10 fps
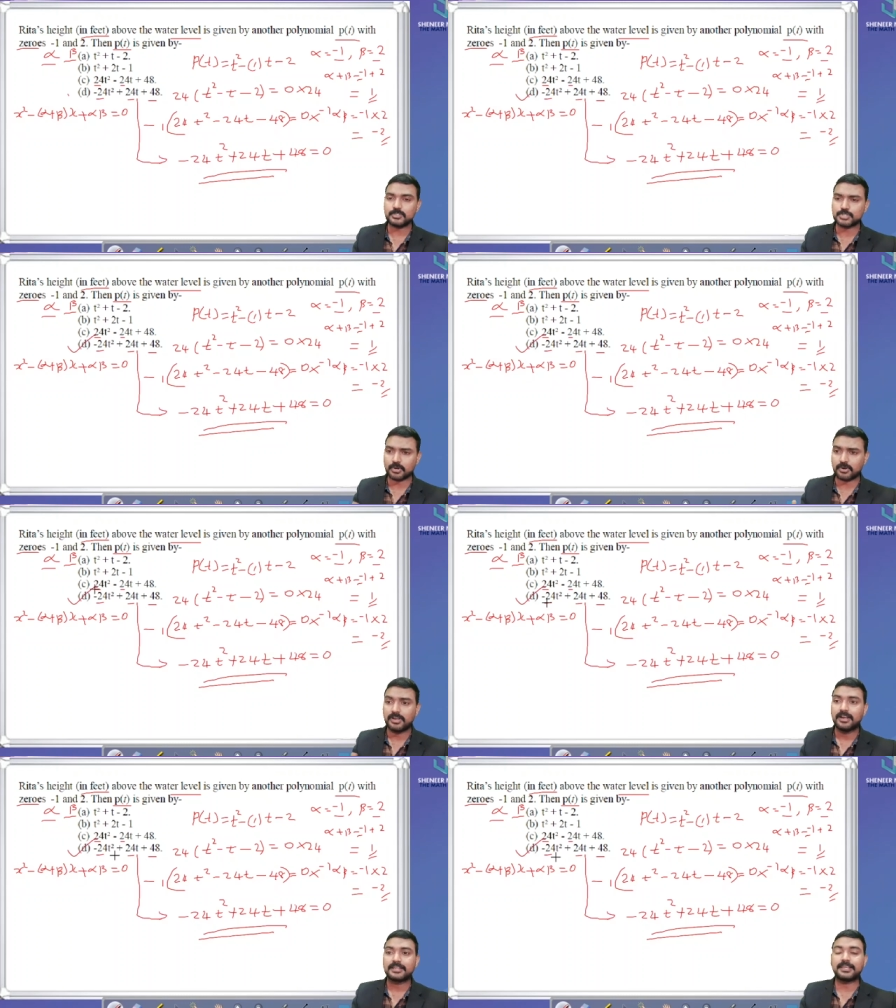So
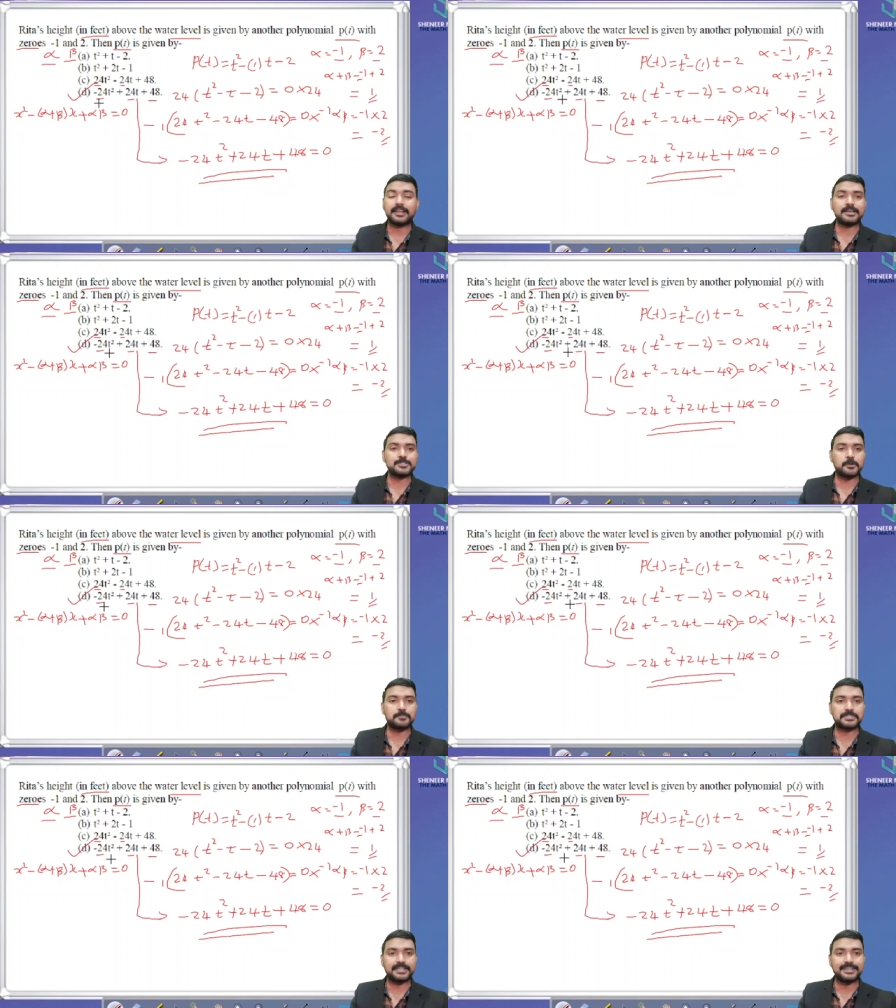the last
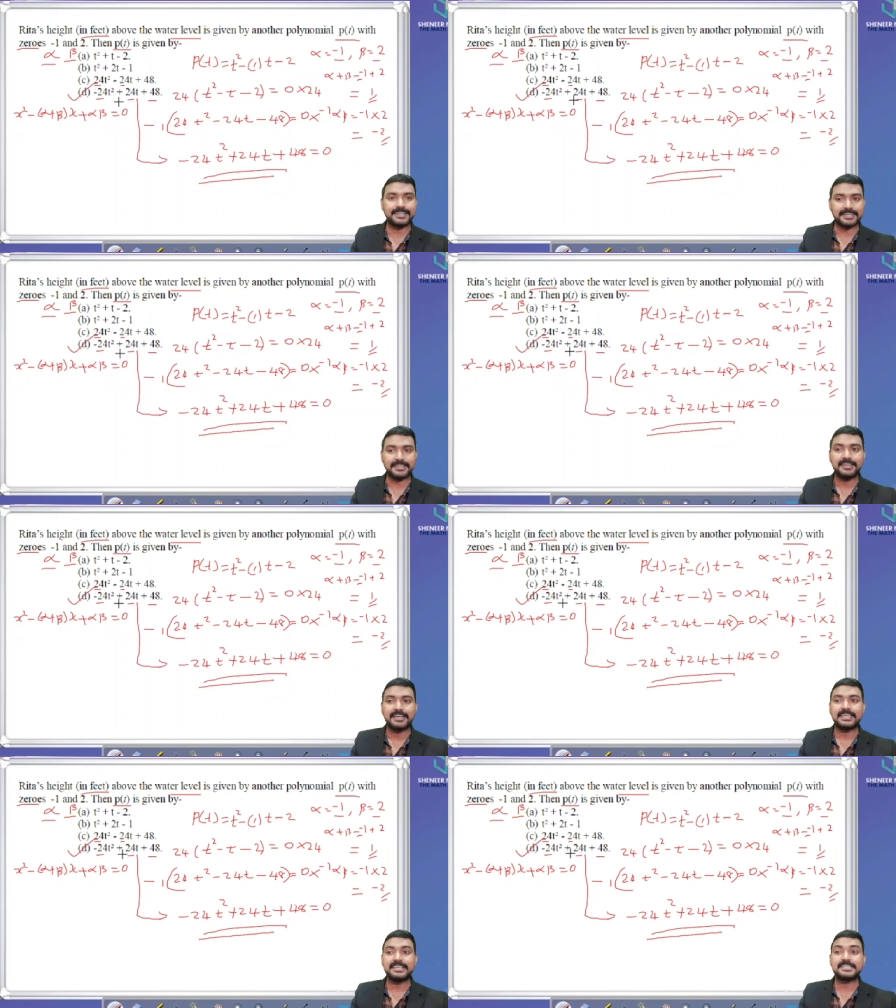option D
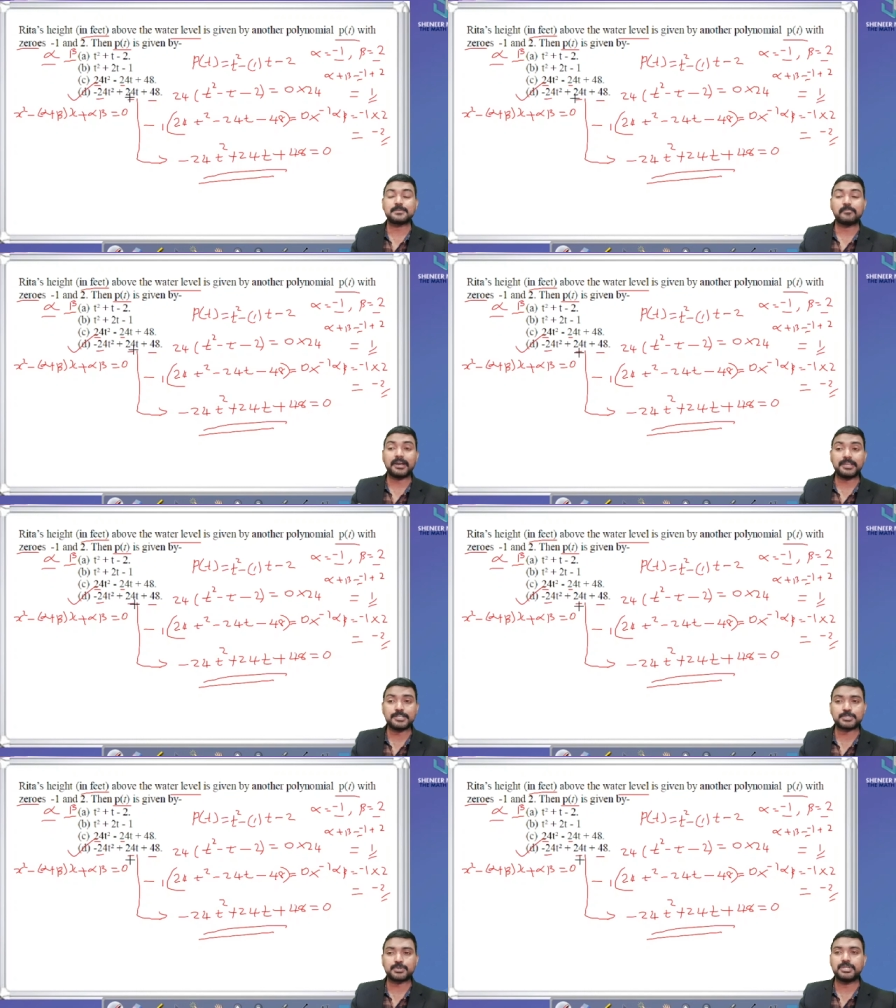is
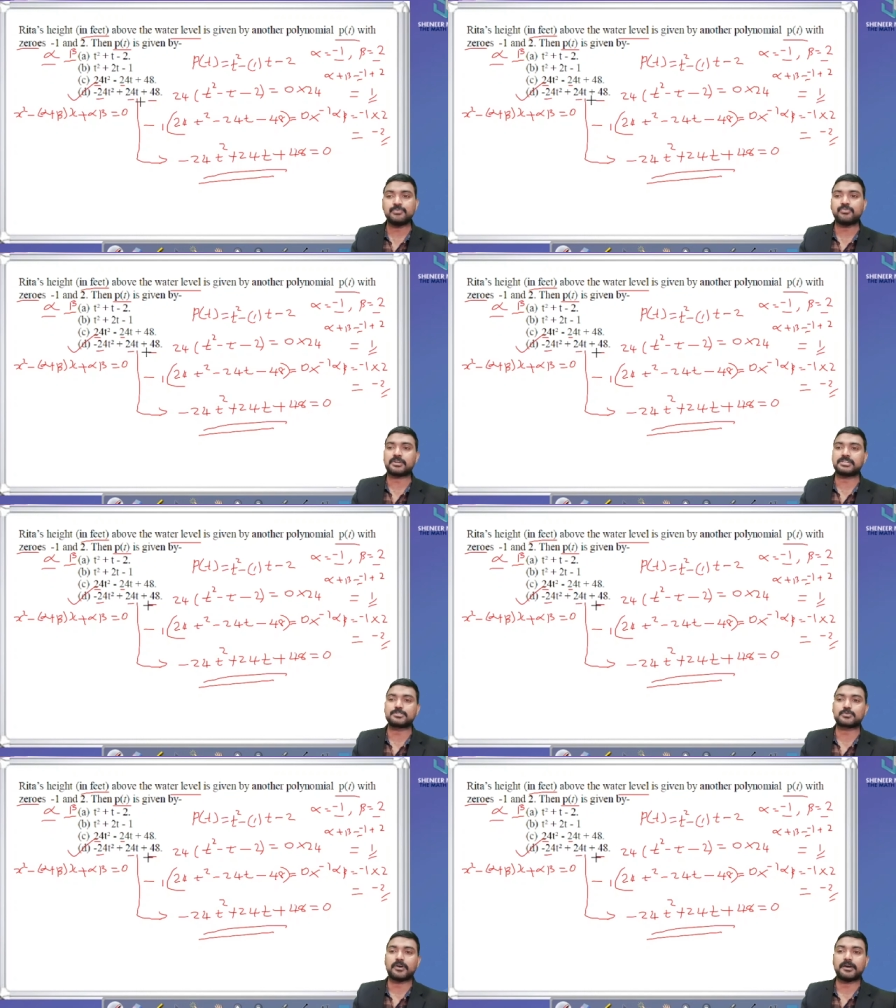minus 24t
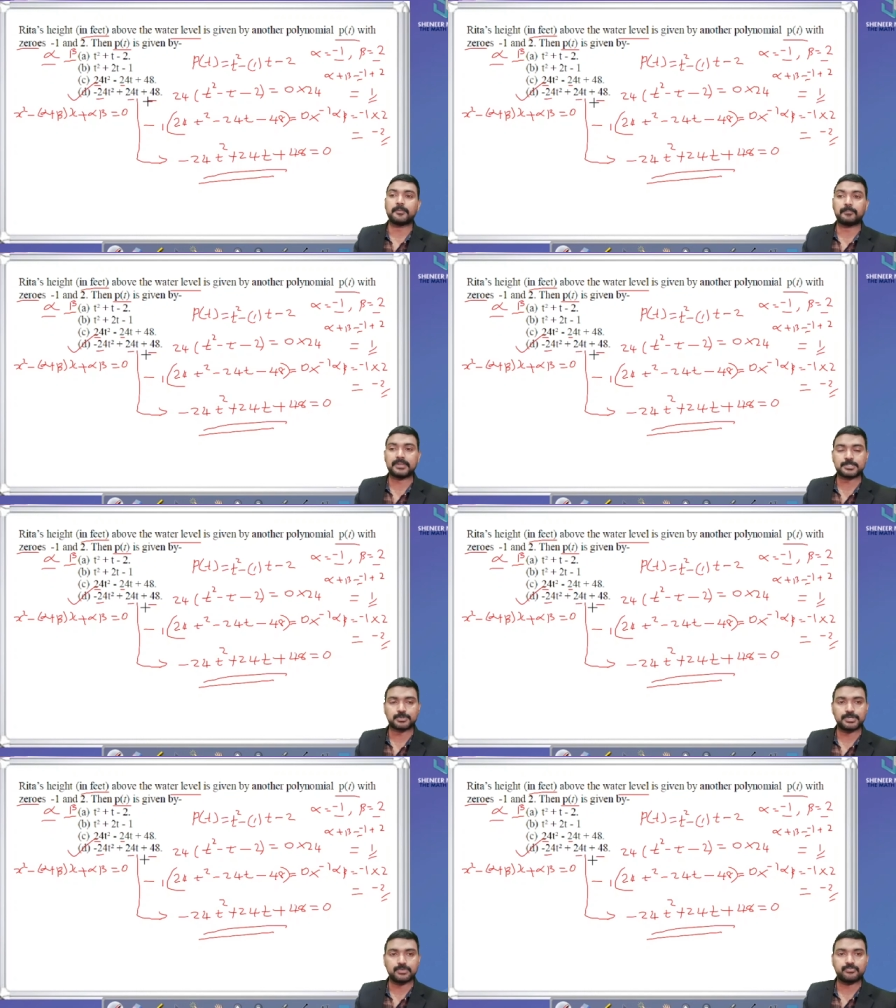square plus
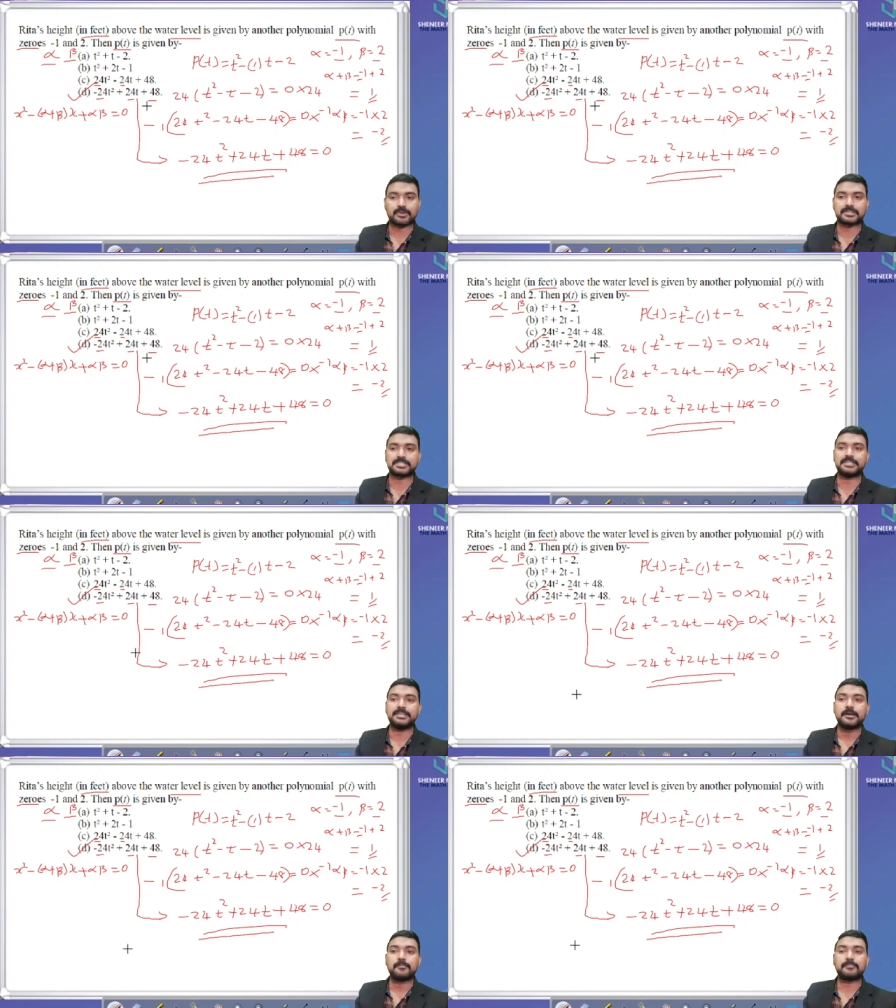
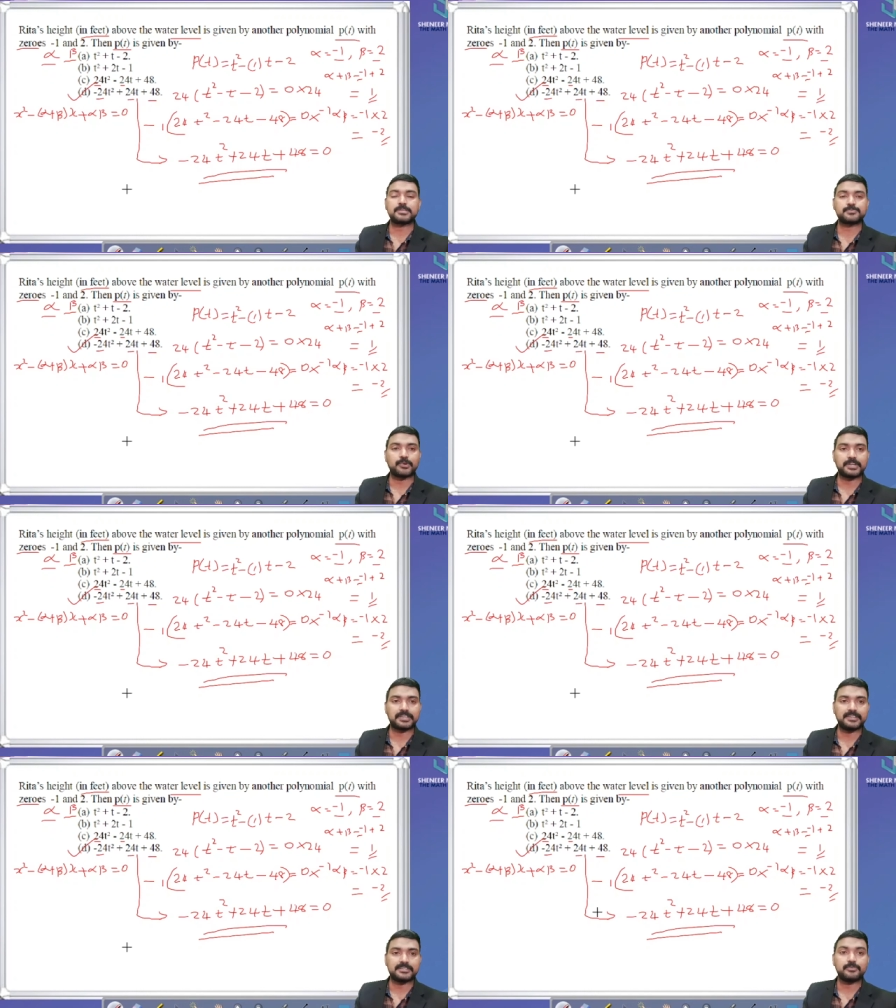24t plus 48,